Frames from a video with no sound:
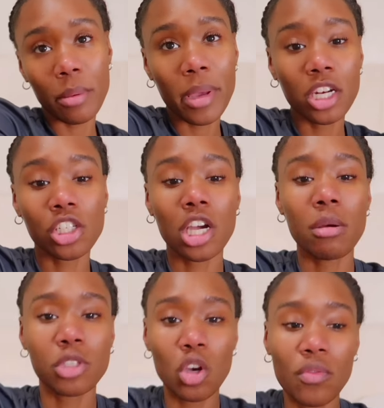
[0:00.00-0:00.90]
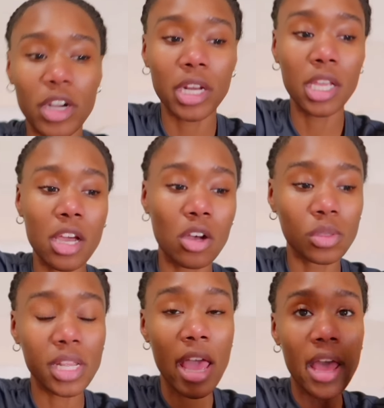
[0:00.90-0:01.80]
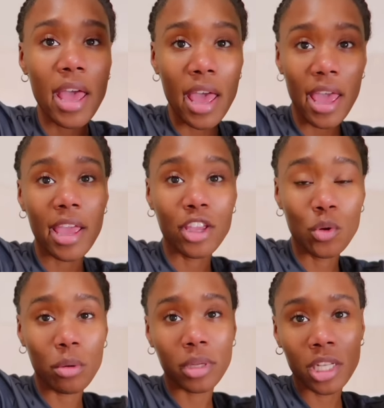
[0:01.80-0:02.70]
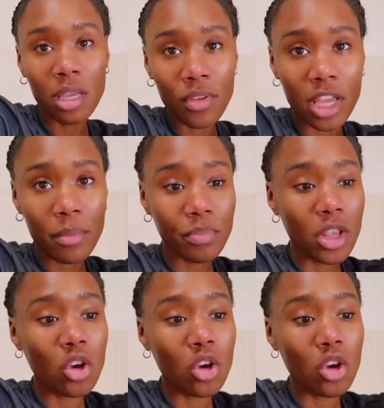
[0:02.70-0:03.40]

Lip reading: the manager comes over and he goes, hey, you won't believe it.